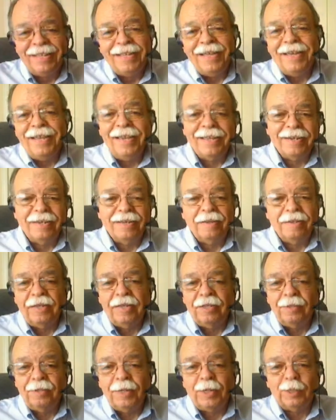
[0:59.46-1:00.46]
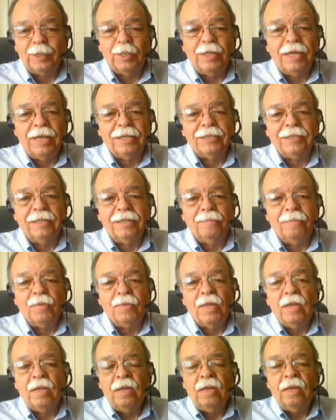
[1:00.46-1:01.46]
and an internet connection,
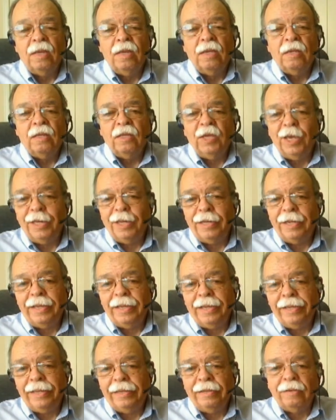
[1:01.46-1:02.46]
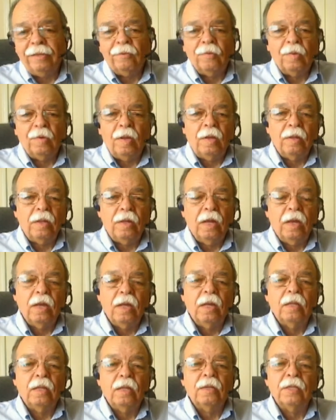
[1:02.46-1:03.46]
getting uh,
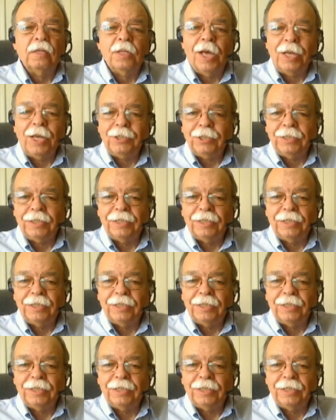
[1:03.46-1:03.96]
logically